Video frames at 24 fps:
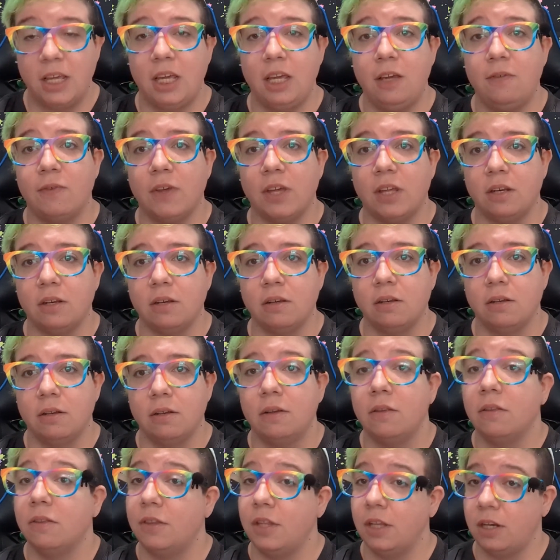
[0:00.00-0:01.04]
even
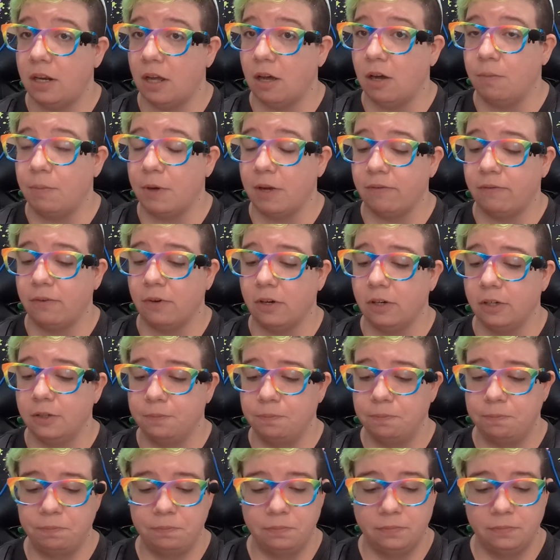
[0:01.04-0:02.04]
the nail buffer.